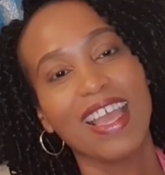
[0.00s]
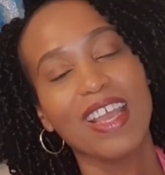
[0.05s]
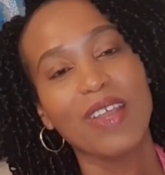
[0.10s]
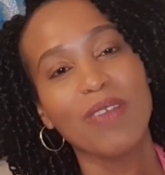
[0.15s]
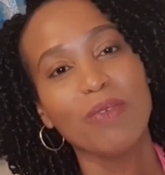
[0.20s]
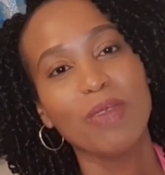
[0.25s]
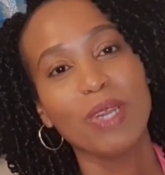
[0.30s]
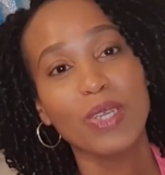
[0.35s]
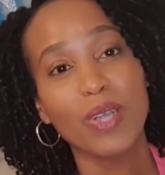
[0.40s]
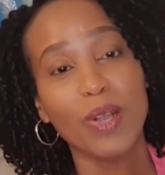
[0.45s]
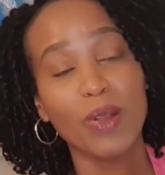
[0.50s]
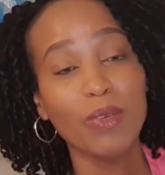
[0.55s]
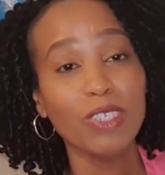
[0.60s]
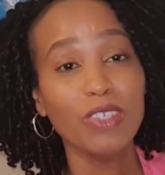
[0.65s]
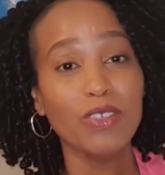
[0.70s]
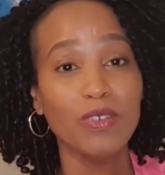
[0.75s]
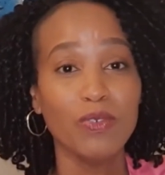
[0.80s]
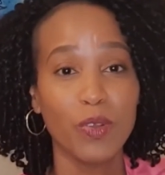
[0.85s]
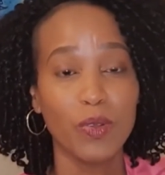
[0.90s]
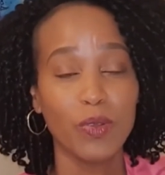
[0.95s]
We're going to
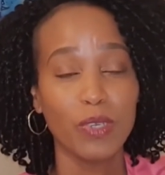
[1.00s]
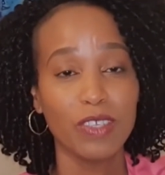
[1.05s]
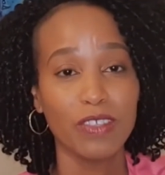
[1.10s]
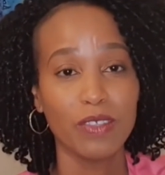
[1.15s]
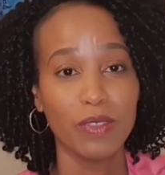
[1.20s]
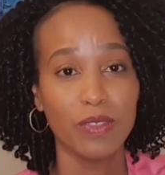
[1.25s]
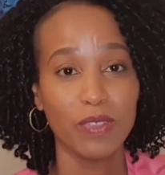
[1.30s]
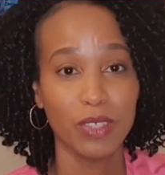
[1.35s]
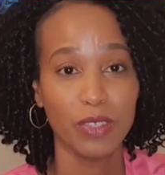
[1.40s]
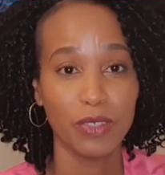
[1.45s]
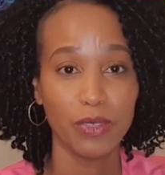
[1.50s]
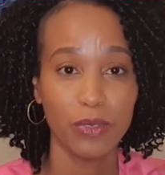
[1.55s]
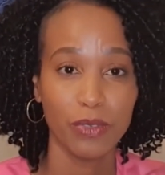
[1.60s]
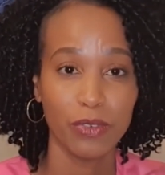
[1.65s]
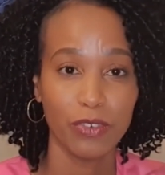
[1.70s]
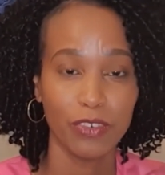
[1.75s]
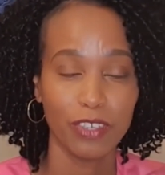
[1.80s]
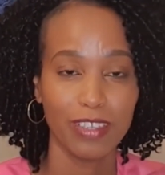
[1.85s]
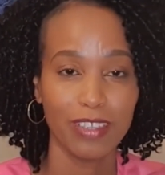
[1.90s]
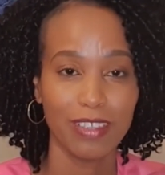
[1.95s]
focus on the
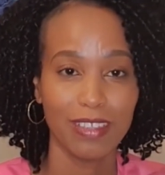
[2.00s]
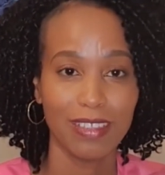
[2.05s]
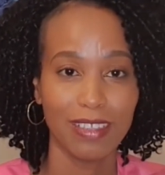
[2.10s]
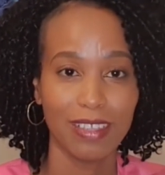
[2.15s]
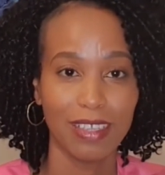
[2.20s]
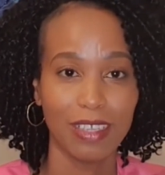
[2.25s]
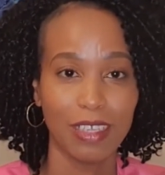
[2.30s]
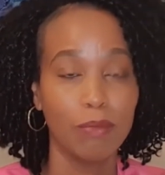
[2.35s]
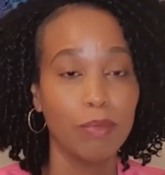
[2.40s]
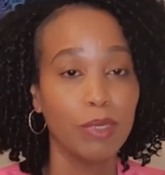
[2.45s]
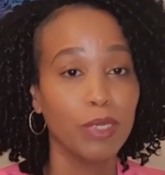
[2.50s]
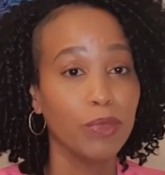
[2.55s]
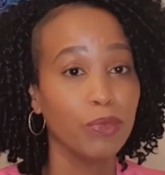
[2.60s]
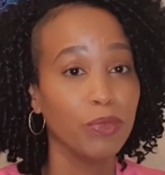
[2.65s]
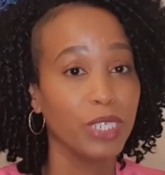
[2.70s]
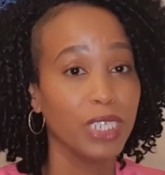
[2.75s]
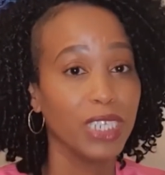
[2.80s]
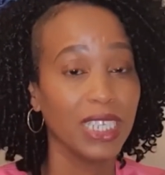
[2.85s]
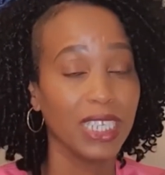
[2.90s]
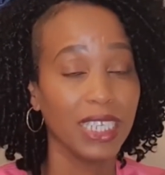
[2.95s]
uterus, but
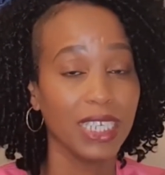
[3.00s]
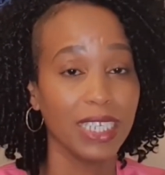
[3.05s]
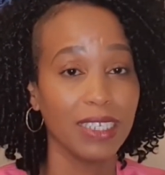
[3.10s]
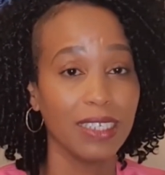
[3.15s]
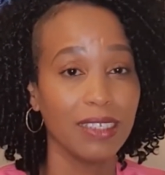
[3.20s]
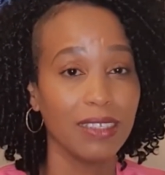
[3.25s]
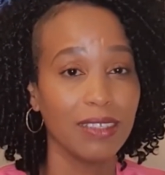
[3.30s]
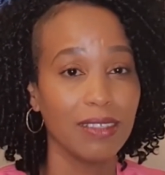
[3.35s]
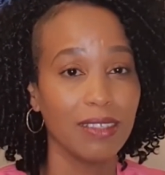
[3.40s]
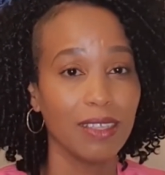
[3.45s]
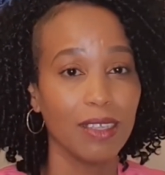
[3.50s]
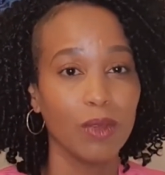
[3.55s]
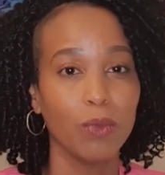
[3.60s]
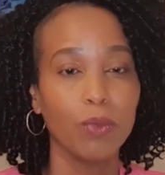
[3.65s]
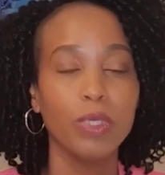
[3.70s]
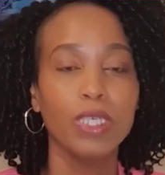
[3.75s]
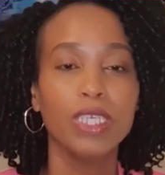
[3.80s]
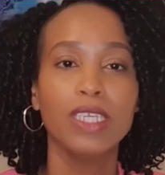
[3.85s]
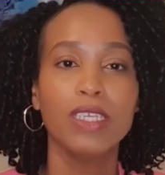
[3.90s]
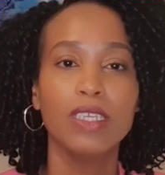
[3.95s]
really ladies,
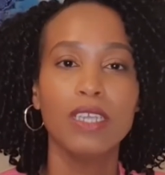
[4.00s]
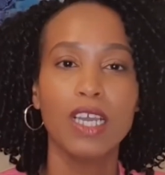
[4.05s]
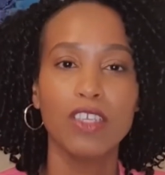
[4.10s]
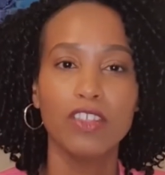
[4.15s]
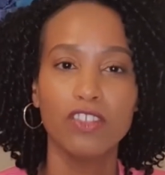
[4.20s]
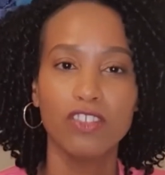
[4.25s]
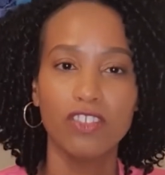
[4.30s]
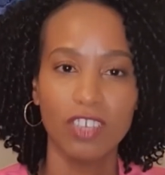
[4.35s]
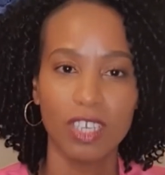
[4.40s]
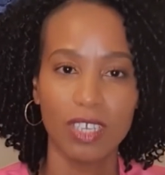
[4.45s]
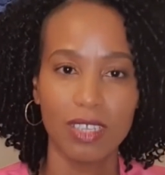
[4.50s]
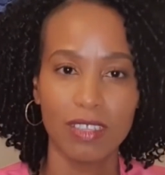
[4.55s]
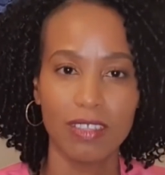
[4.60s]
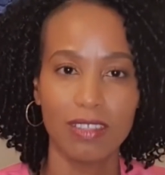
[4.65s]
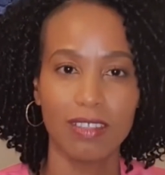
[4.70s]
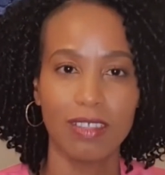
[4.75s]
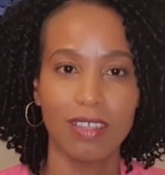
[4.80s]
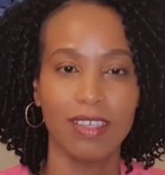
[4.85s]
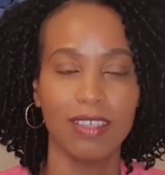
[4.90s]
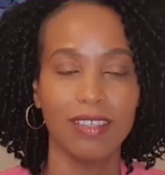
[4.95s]
we cannot just
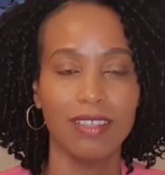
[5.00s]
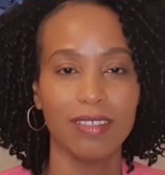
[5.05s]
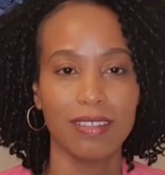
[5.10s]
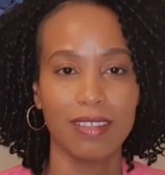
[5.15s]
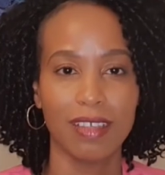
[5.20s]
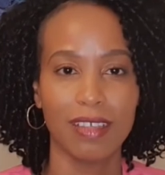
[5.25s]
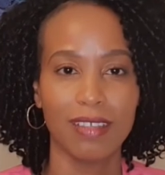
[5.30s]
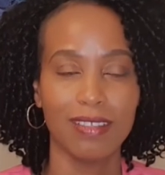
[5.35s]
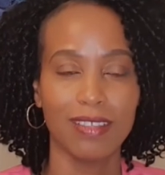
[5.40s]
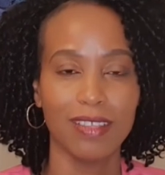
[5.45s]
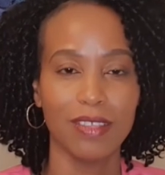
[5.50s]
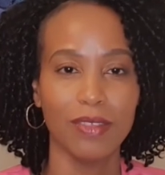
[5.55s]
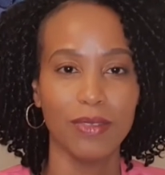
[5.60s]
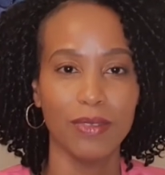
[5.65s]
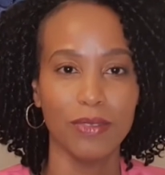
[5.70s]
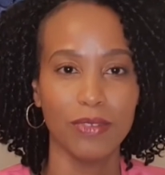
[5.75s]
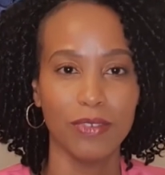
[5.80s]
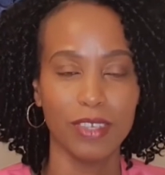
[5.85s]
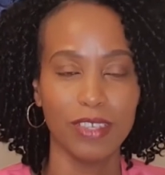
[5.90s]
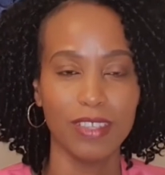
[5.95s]
discuss the
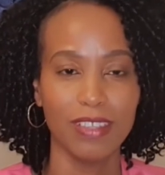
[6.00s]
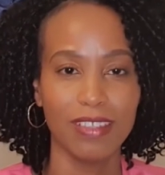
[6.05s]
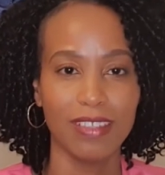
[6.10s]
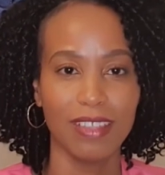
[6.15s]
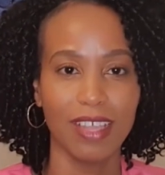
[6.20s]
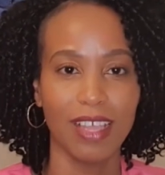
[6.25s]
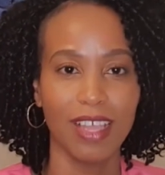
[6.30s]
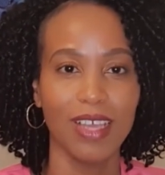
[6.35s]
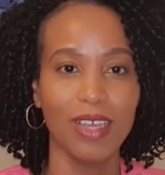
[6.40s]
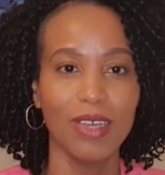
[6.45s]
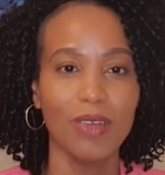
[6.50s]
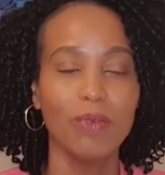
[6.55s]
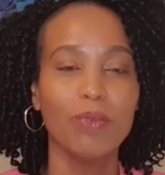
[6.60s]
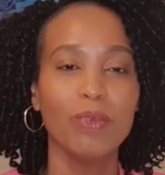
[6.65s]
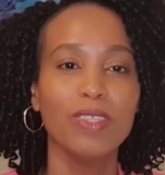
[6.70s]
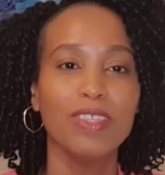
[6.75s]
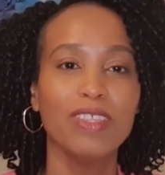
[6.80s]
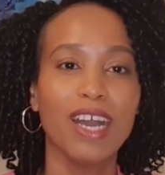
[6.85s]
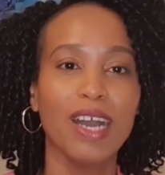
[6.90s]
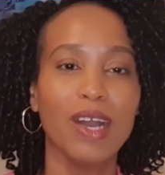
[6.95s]
uterus
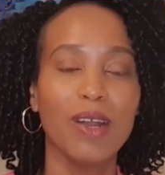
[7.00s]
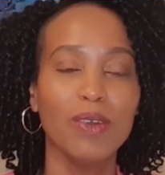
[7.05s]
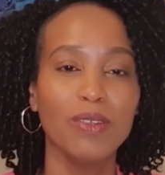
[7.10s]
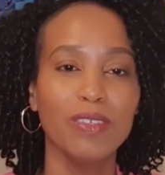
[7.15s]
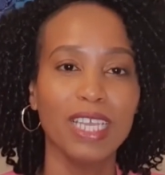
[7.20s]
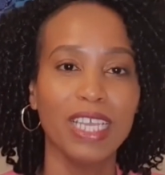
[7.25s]
without